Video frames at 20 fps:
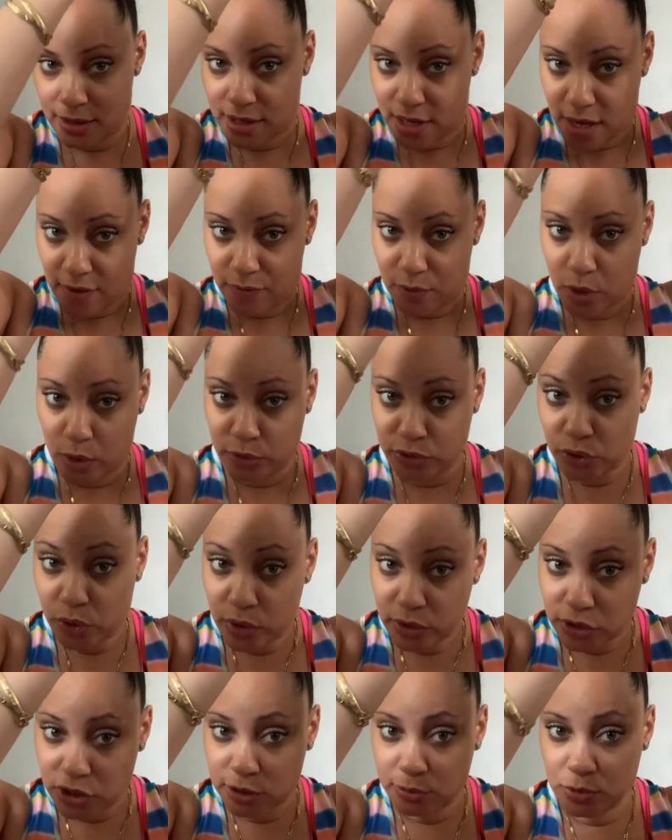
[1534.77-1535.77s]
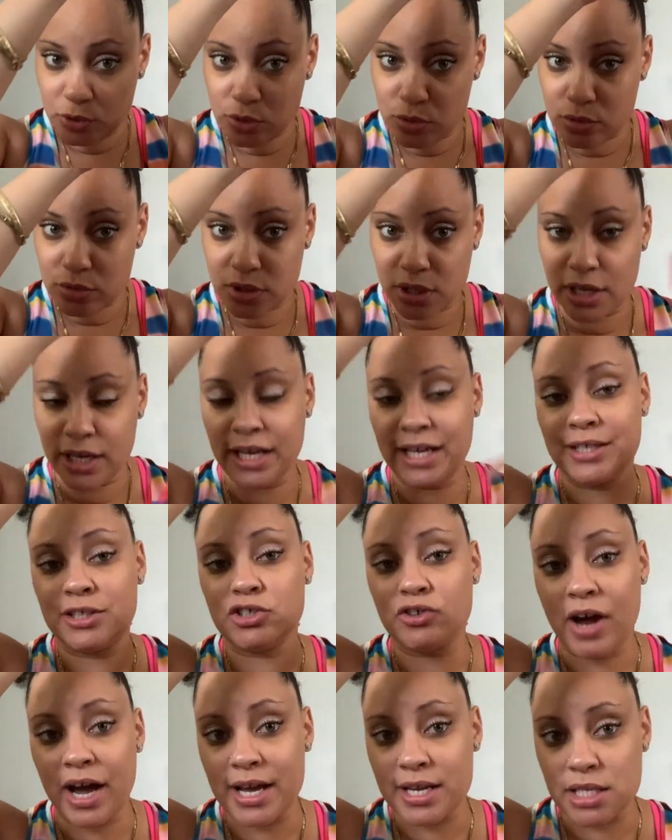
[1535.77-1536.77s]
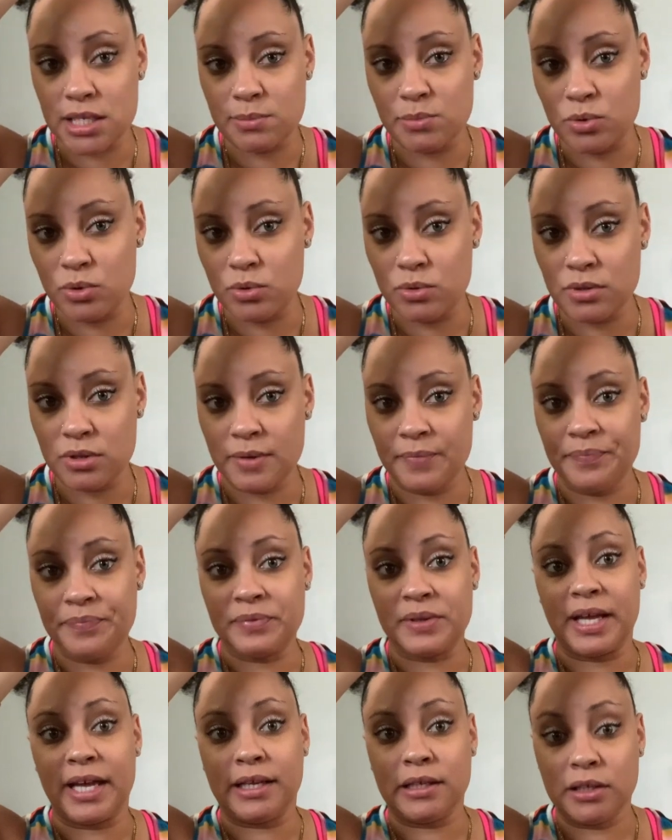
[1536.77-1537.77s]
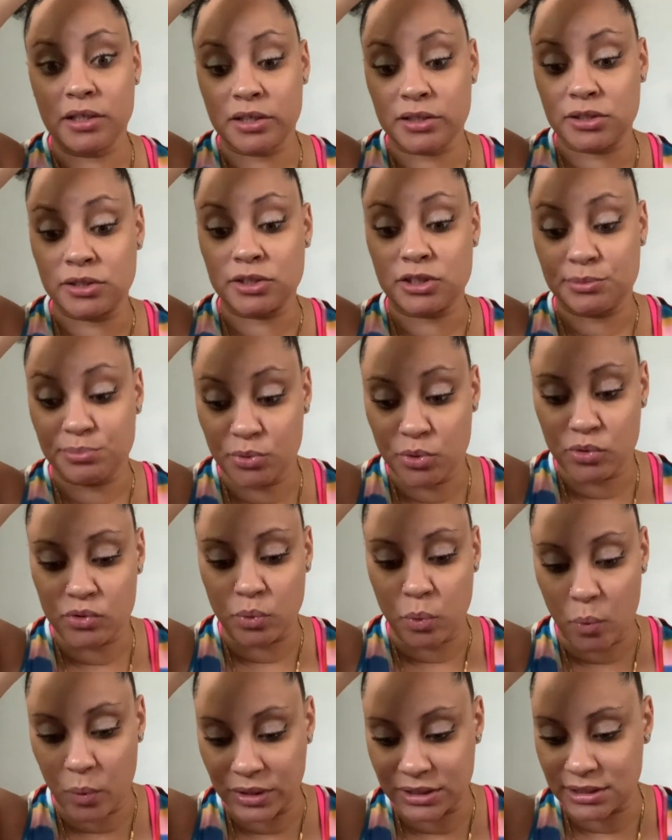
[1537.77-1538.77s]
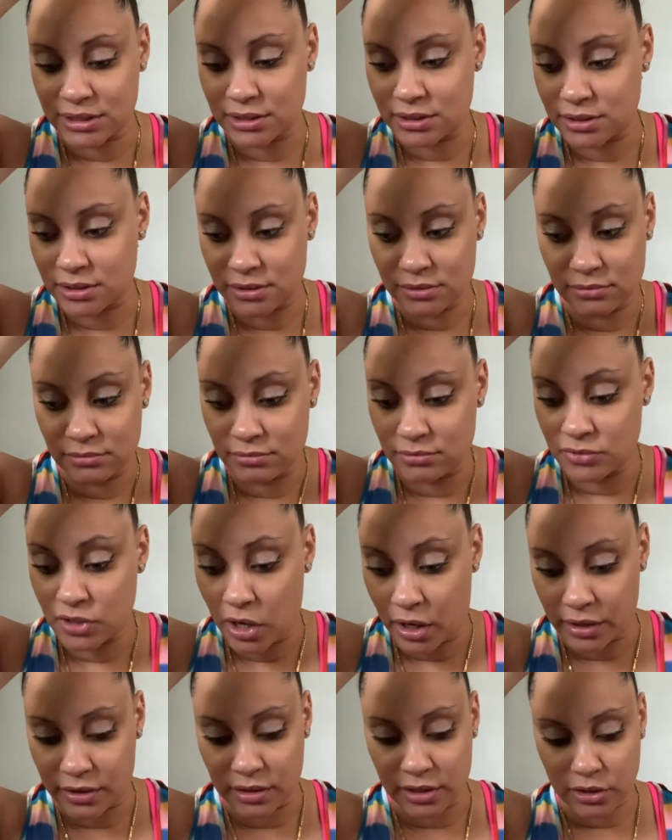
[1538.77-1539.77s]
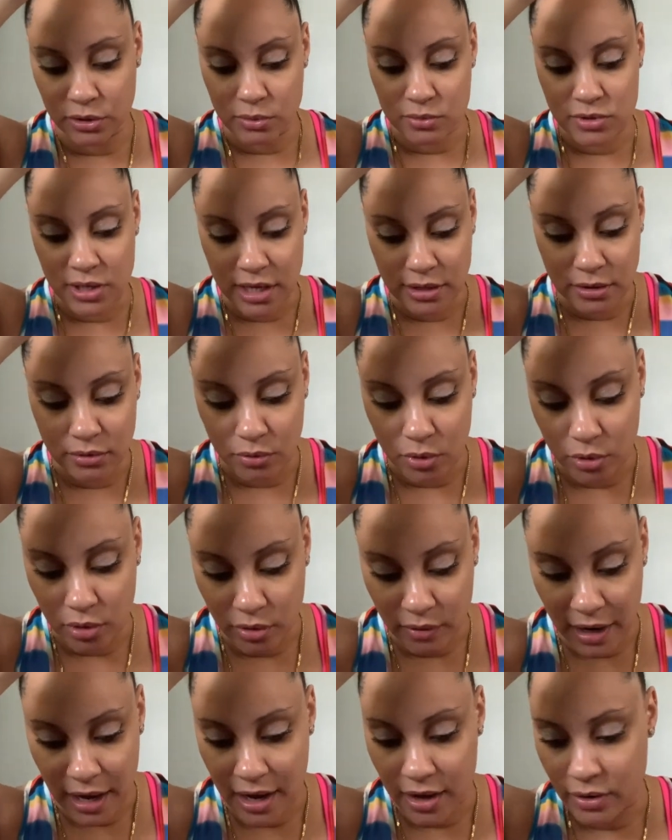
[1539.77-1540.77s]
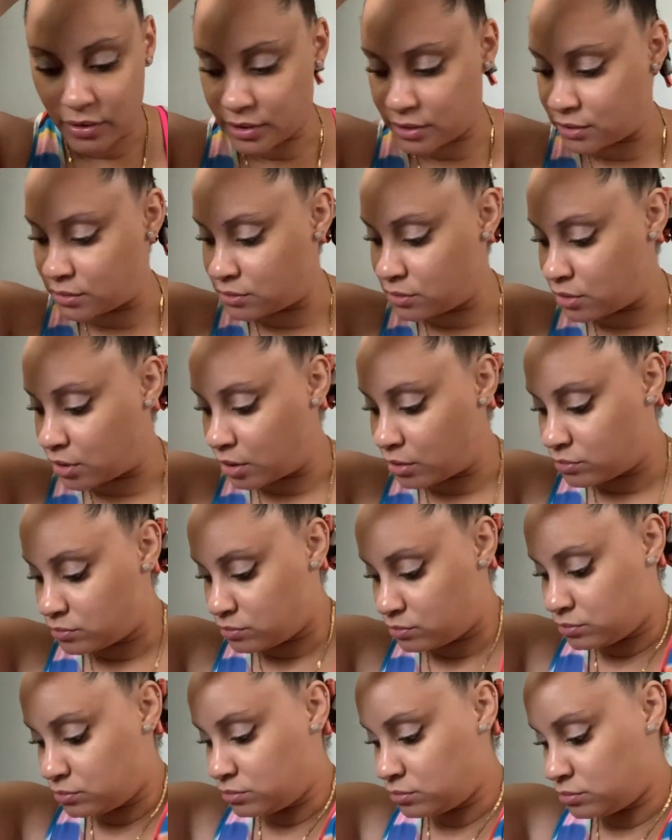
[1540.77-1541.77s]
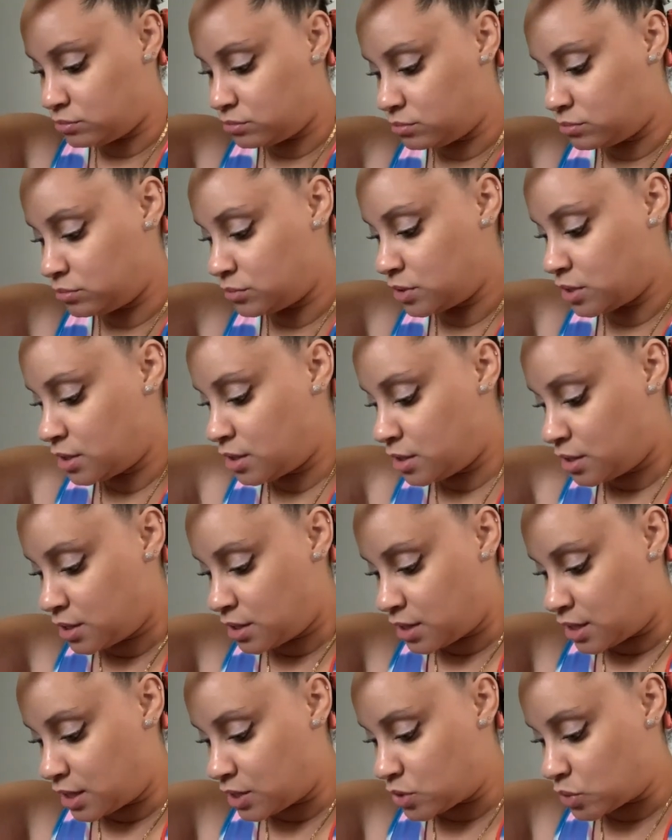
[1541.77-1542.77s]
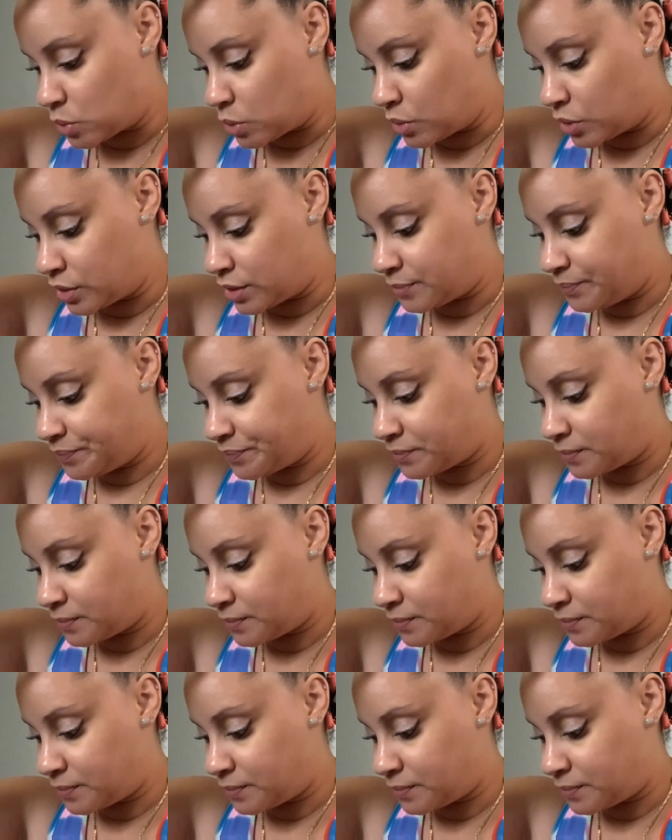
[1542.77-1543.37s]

If it goes on smooth, it dries smooth. It looks smooth once it's done. And you take the roller out and, you know, it's all good.